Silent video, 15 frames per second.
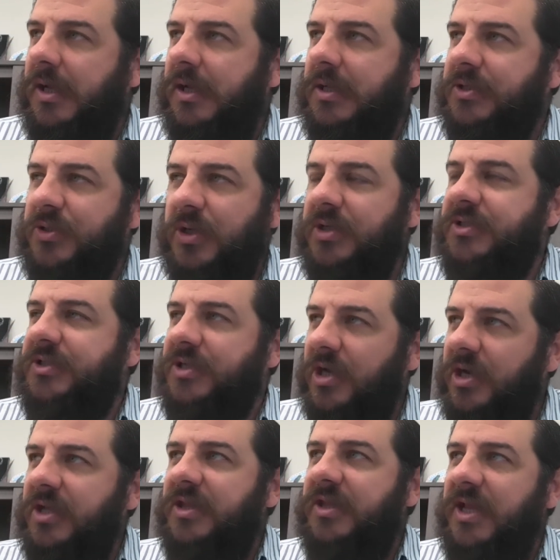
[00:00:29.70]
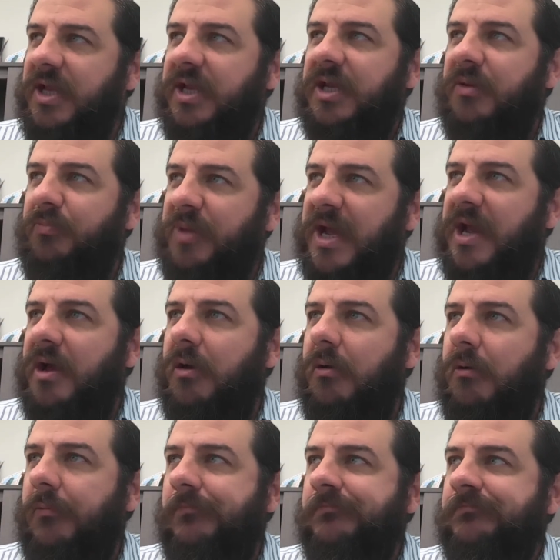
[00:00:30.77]
So I started thinking
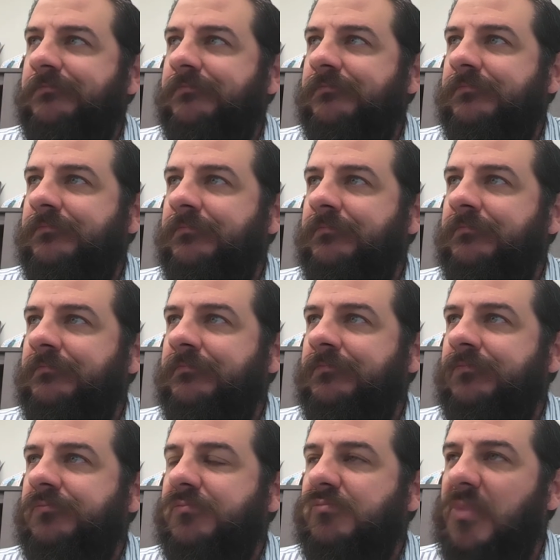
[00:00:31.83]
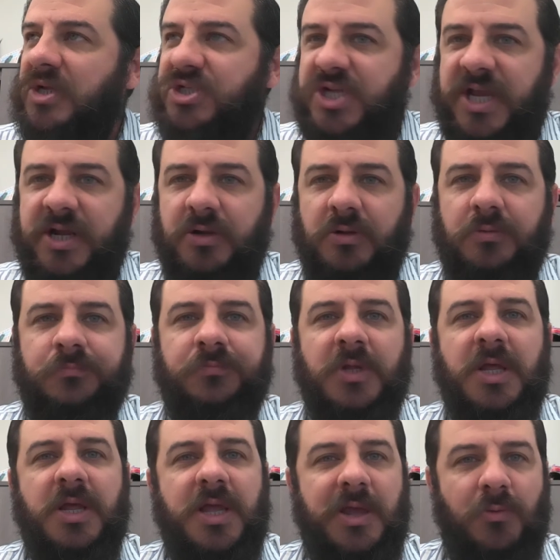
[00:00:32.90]
about my channel
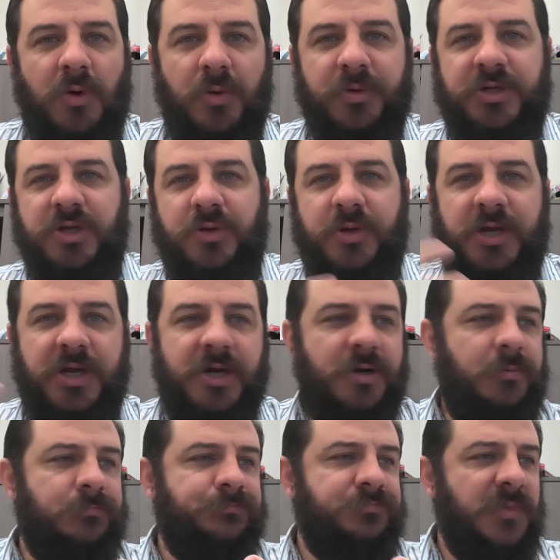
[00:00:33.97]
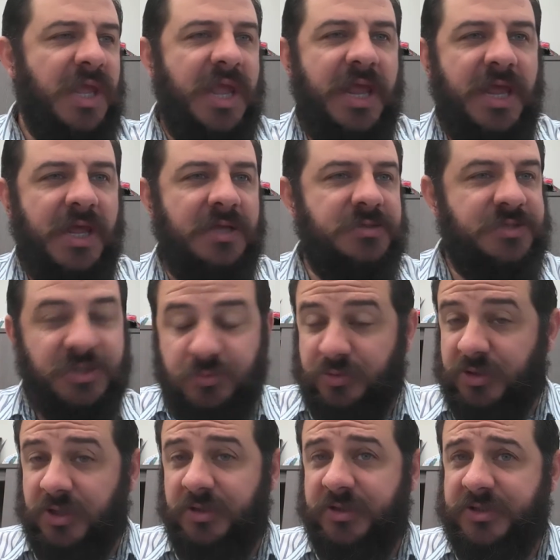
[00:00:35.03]
and what we do here. And since we're
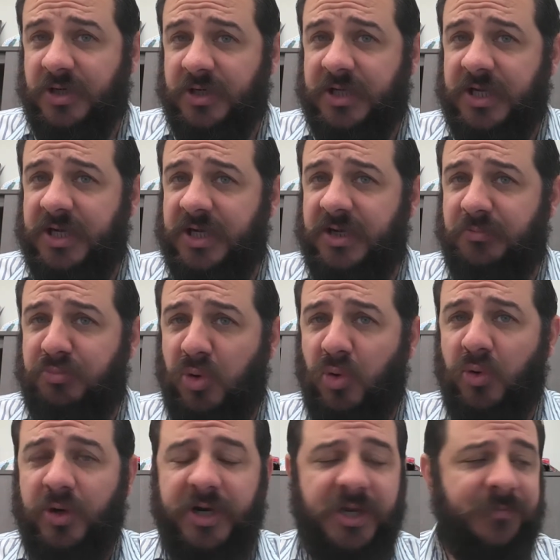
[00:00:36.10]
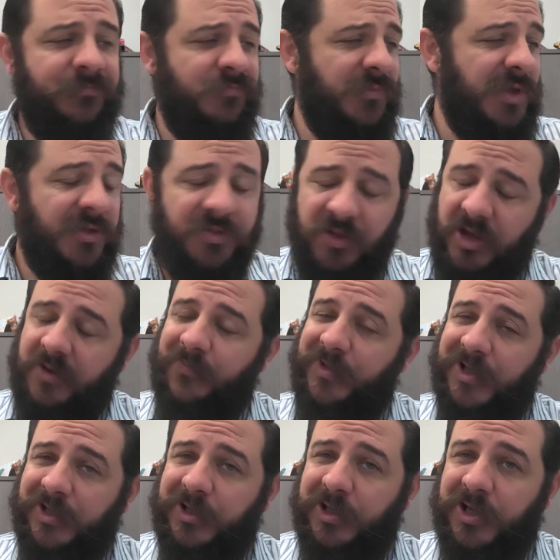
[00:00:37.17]
going to start getting into pouring, I thought it'd
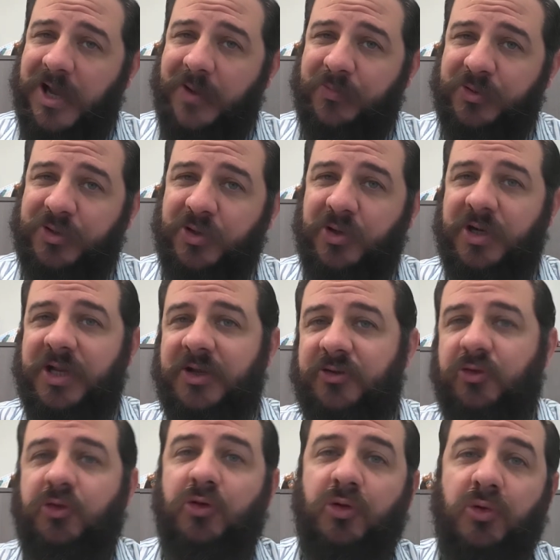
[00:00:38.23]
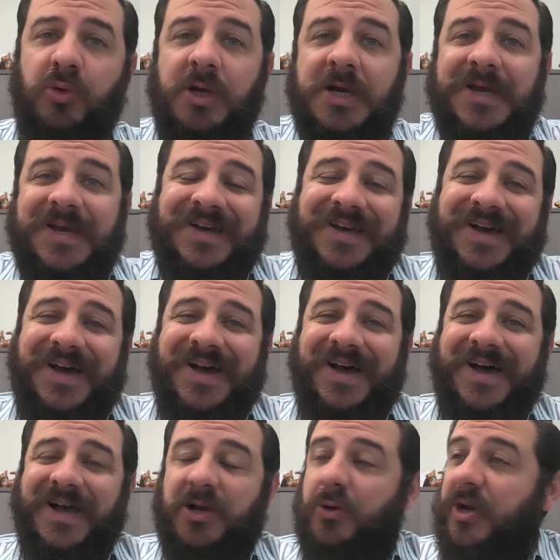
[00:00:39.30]
be a good opportunity to go
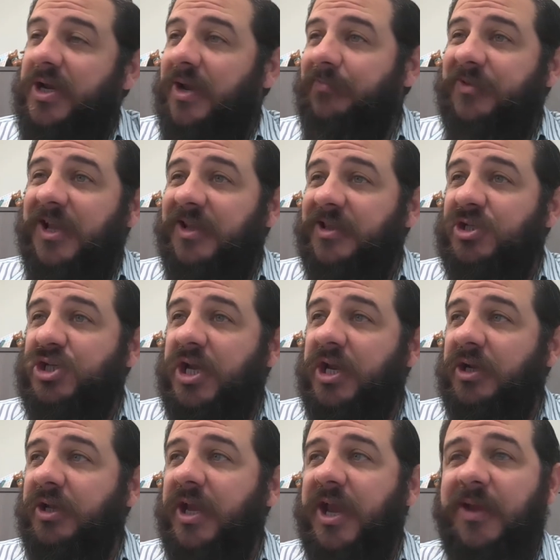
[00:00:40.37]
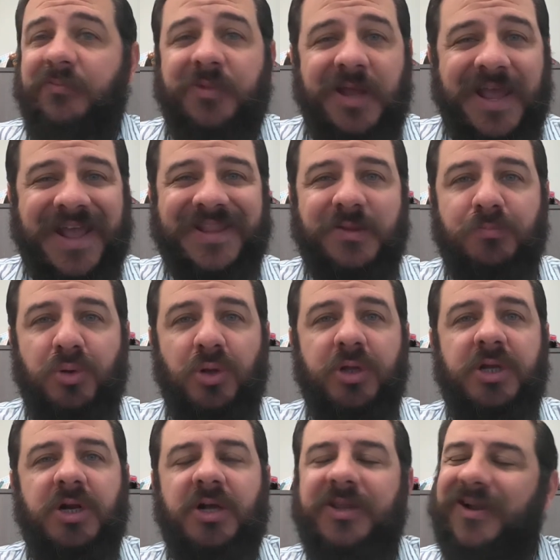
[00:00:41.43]
ahead and update the channel name, add the
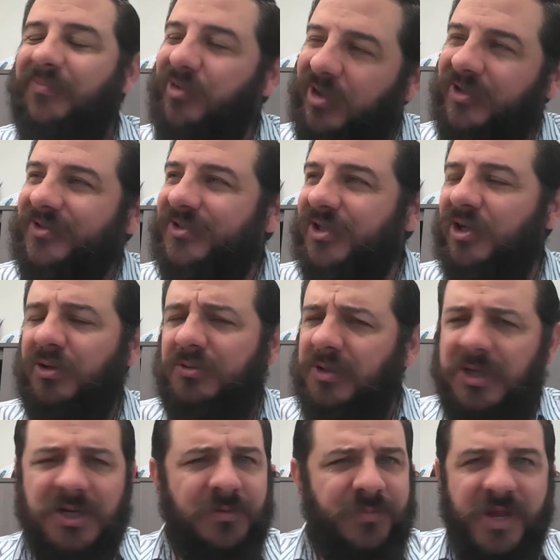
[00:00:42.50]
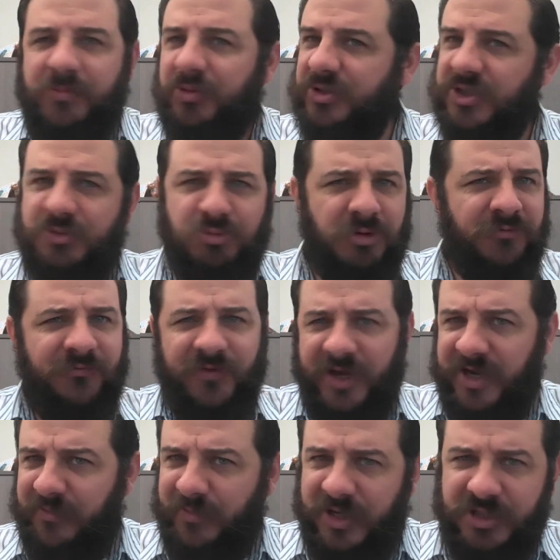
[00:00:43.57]
bullion on there. But also, people just weren't
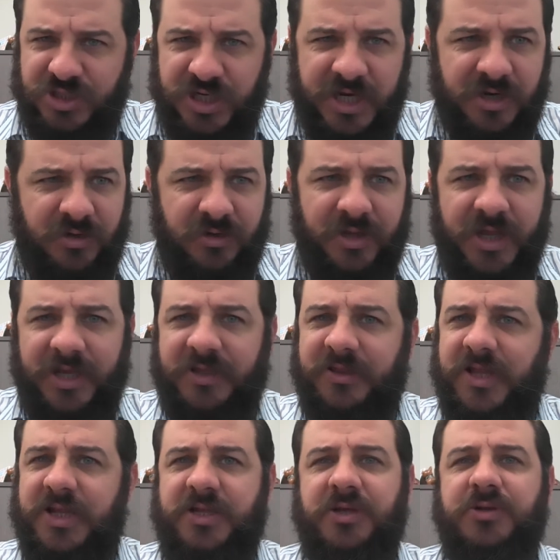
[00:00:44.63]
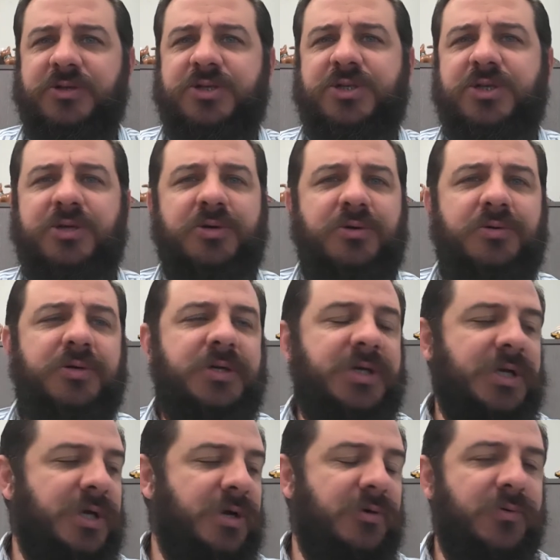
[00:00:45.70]
finding my channel like they used to.
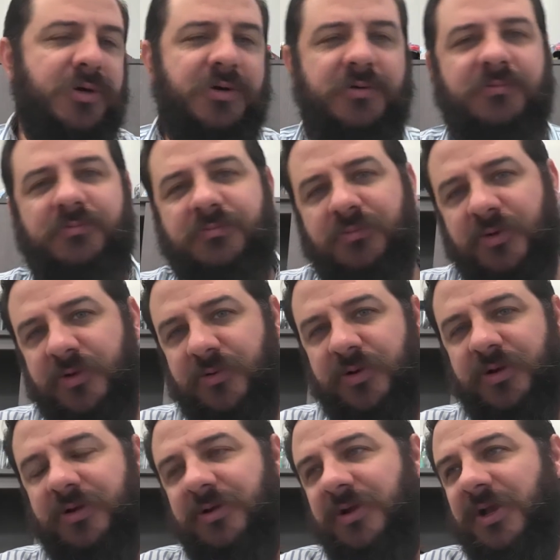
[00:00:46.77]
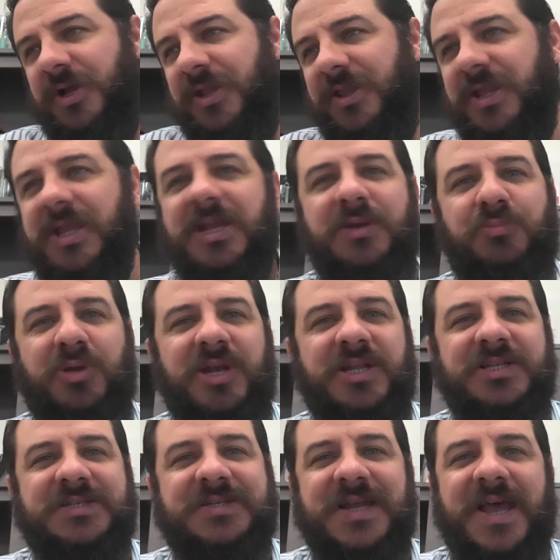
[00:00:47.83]
You know, when we were the
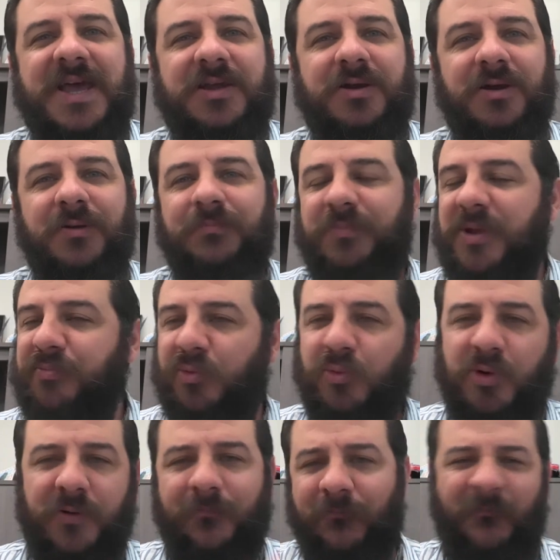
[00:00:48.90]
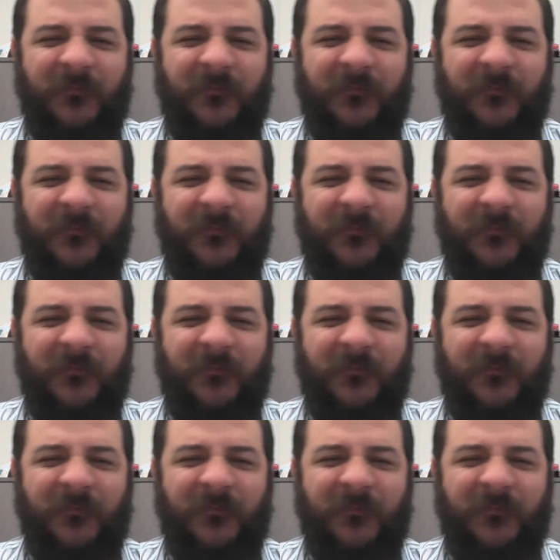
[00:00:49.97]
independent stacker, people were